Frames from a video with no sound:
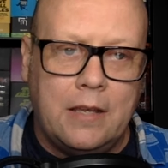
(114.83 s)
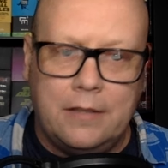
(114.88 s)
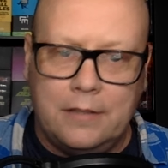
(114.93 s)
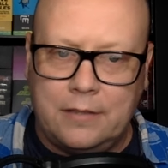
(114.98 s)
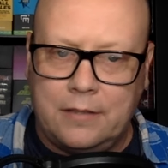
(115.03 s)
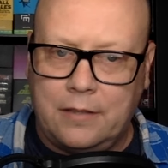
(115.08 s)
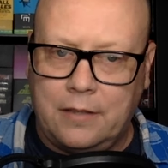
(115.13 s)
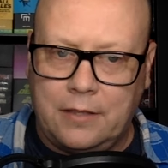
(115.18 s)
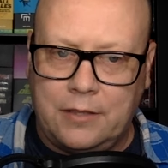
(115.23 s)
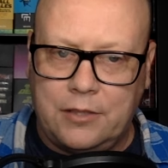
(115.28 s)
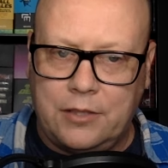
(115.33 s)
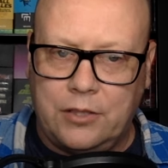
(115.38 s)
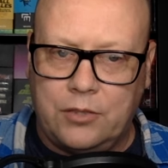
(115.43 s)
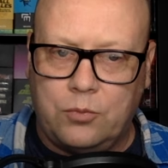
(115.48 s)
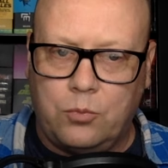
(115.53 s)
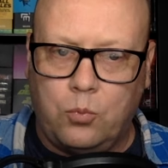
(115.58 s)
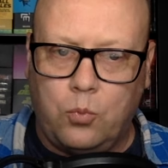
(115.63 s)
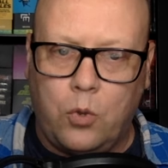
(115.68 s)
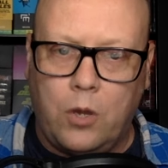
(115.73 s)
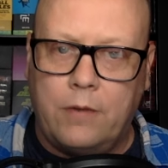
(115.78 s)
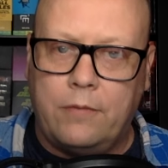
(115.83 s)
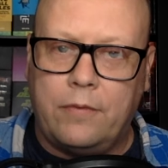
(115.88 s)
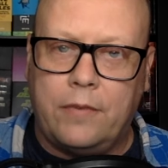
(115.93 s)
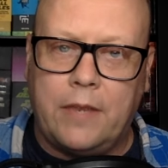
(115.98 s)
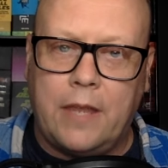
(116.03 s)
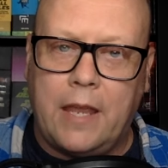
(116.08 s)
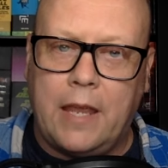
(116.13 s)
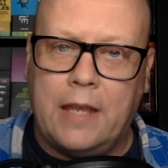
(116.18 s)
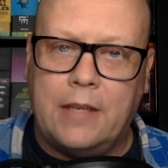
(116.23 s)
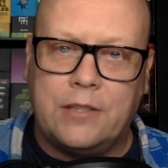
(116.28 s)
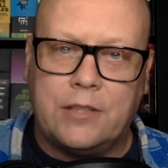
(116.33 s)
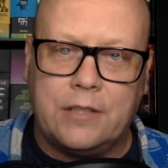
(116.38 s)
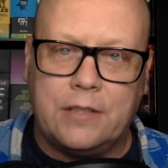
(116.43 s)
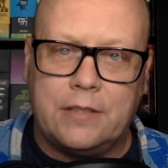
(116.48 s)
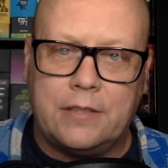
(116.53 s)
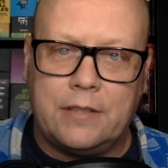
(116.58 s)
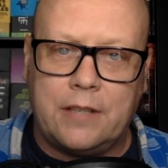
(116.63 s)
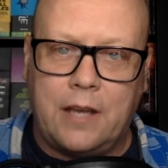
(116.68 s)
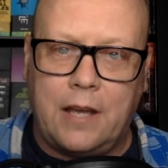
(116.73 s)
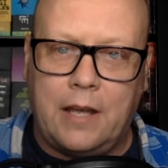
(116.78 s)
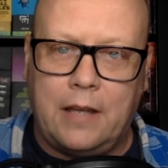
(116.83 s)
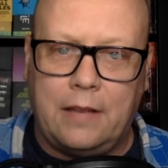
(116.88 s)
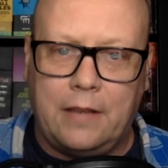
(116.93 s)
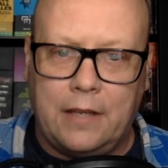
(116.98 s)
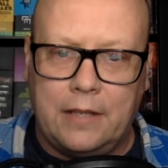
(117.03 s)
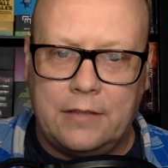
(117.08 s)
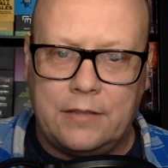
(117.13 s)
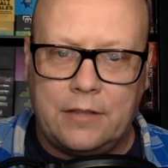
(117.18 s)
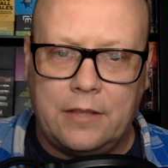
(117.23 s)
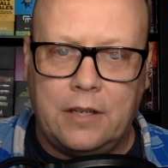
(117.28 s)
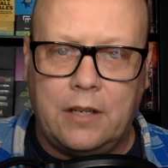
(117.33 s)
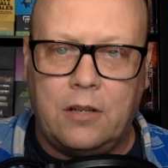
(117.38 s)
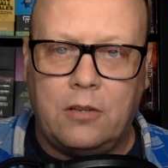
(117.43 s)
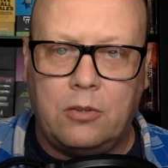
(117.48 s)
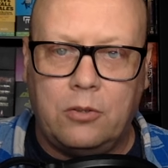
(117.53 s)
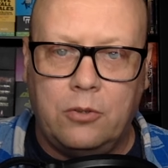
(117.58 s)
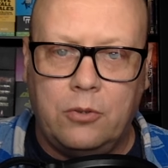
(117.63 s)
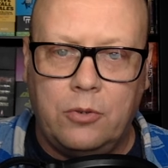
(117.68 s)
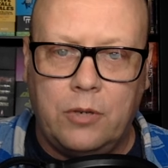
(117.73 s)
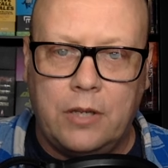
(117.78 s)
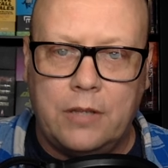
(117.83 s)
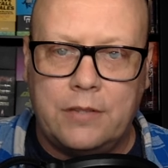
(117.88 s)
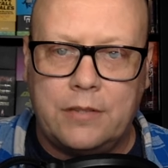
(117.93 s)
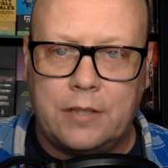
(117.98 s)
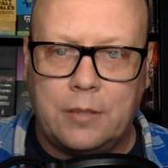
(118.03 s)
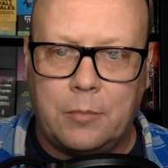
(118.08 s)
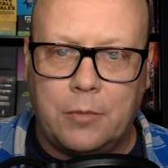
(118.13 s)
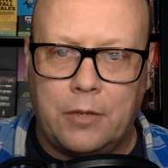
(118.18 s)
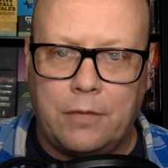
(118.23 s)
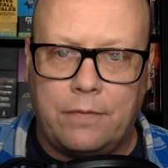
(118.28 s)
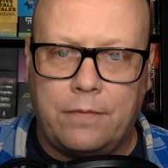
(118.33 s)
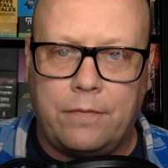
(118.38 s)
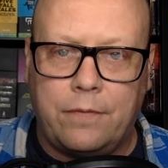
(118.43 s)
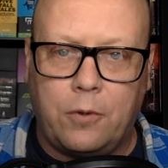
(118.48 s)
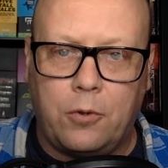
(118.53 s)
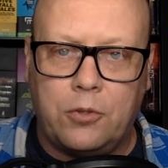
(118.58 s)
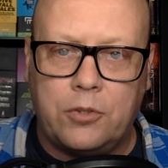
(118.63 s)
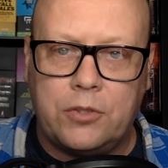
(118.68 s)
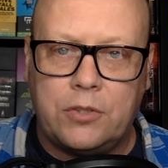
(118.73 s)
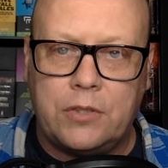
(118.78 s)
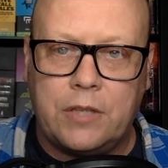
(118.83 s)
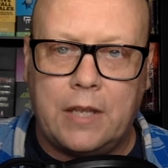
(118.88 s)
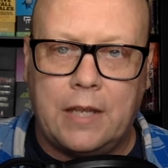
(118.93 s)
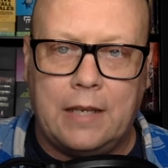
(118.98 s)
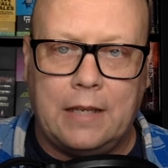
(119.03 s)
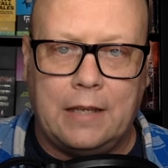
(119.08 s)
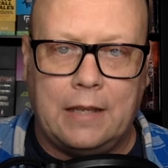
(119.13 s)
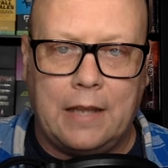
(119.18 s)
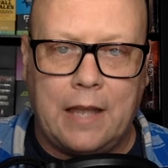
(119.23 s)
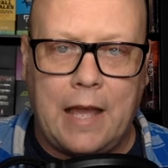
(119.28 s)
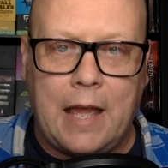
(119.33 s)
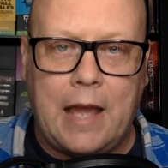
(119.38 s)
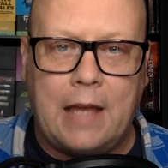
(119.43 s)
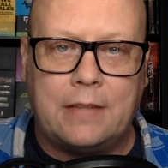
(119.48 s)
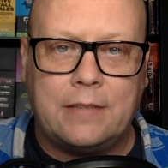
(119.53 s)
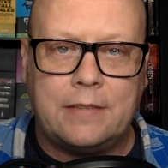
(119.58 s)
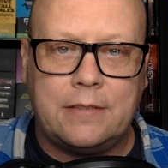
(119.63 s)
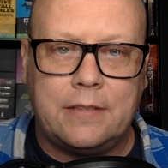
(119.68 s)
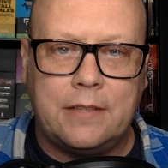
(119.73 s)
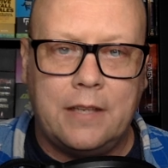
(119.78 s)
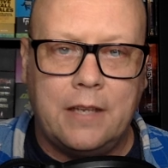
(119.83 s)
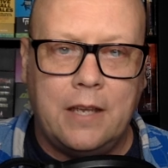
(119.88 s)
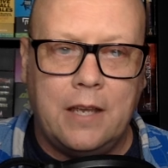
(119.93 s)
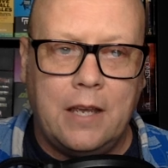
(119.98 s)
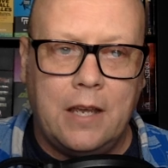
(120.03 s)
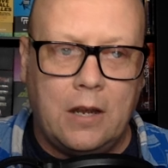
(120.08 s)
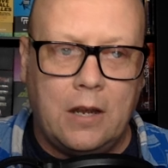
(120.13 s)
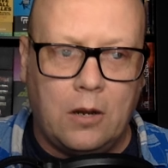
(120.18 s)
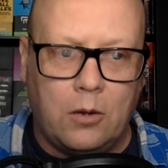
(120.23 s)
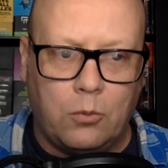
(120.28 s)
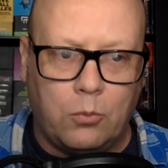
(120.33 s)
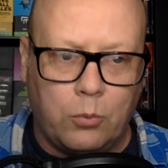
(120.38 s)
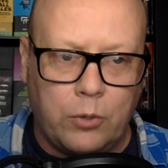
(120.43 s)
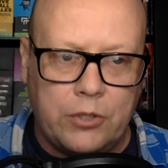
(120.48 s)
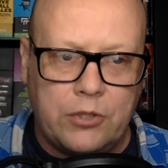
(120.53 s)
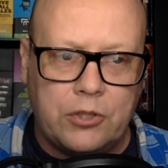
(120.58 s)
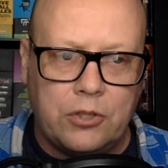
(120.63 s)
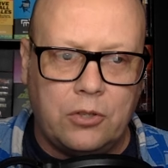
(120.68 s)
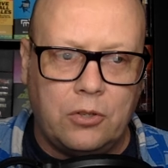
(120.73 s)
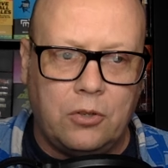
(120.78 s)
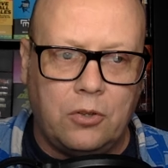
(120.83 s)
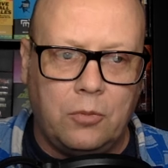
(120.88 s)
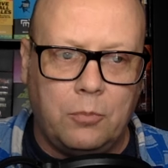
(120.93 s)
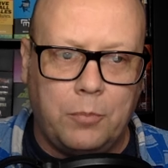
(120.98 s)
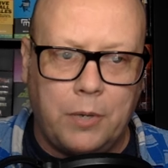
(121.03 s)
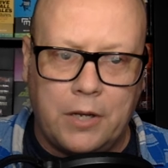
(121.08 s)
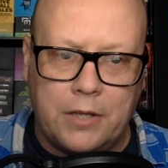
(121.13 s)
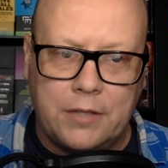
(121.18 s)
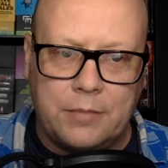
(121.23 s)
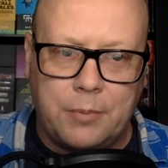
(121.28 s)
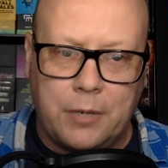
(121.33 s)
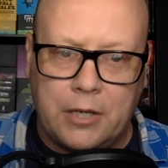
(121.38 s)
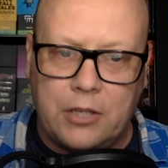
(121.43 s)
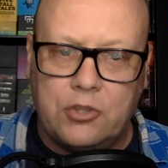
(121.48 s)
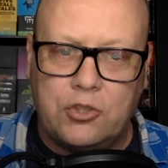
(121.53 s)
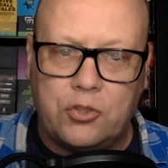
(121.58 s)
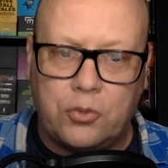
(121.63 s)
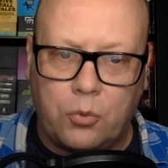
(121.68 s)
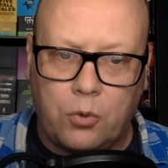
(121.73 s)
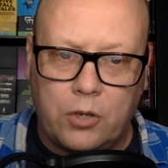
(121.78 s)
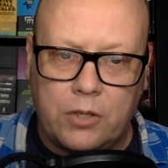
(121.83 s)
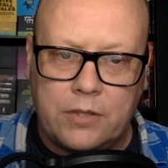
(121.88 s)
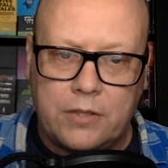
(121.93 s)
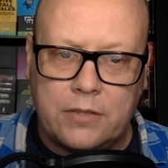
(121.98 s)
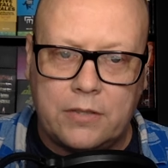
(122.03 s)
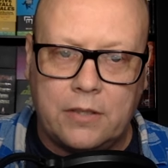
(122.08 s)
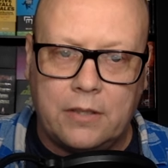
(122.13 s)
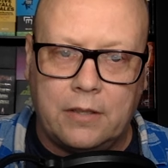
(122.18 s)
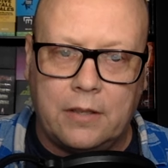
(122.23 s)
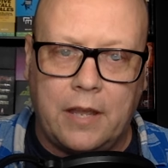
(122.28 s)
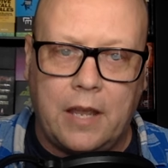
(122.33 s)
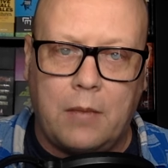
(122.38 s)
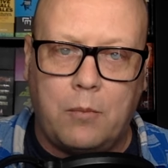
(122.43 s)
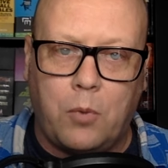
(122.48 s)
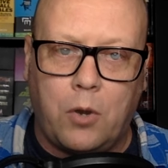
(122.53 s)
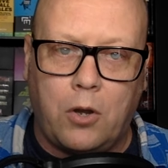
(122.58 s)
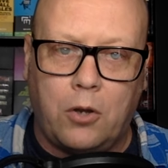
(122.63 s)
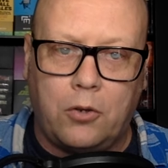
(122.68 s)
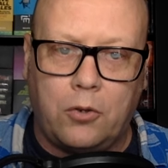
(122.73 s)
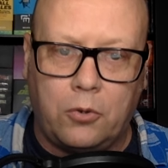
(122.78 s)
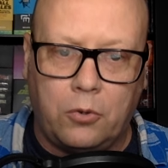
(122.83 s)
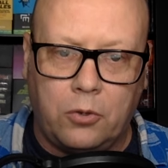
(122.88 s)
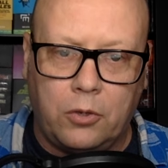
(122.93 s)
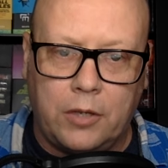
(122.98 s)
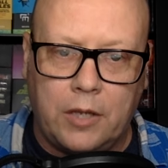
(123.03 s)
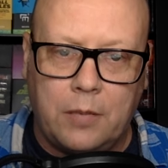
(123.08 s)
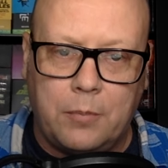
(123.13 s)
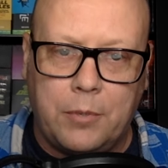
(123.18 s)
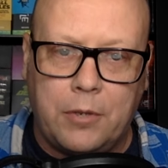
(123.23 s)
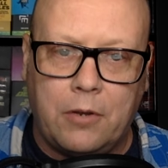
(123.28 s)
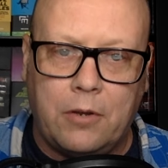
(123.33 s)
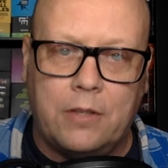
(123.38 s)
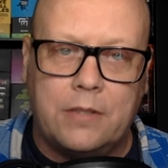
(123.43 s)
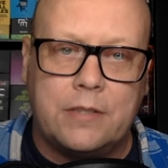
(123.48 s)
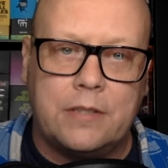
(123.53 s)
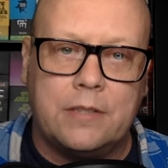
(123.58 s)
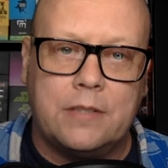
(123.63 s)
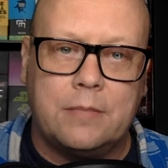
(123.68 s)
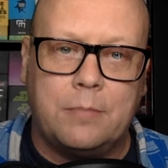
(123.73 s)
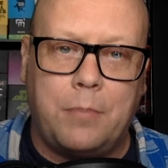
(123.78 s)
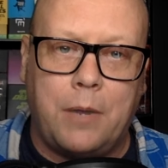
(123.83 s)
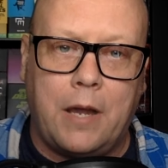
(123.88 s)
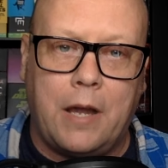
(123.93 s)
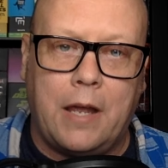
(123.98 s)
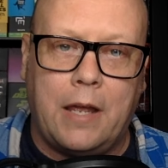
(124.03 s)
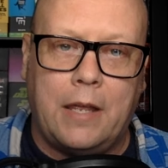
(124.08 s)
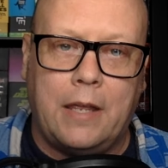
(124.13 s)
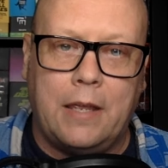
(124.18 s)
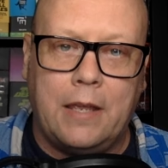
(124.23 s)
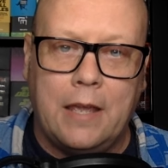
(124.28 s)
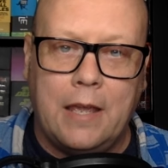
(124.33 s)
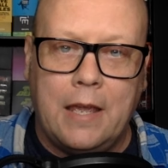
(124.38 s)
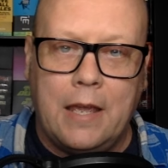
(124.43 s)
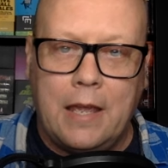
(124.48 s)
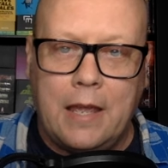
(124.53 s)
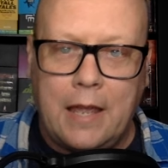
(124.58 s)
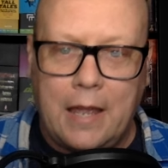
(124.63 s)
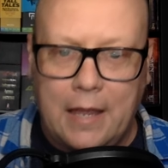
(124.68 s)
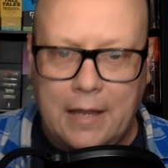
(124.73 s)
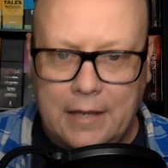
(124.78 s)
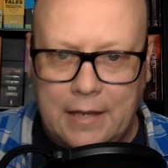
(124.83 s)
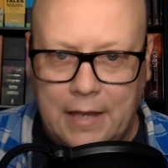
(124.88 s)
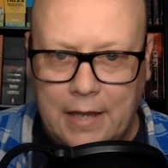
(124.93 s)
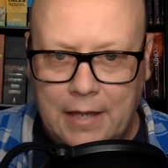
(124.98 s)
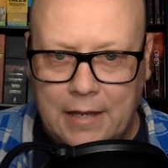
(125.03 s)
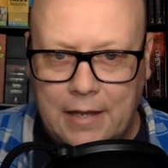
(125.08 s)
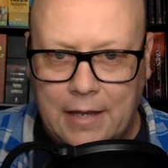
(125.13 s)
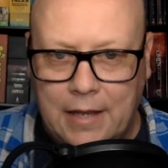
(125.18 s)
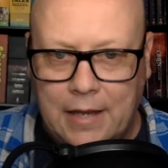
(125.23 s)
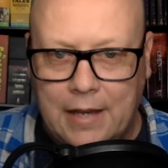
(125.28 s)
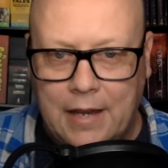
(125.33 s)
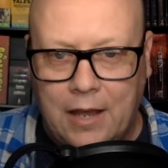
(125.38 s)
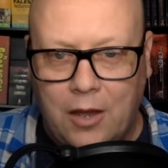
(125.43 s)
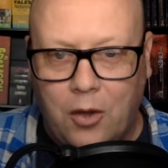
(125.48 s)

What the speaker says: This collection is one for the ages. Highlights include some of the first and last original Bugs Bunny shorts, landmark early appearances by Egghead and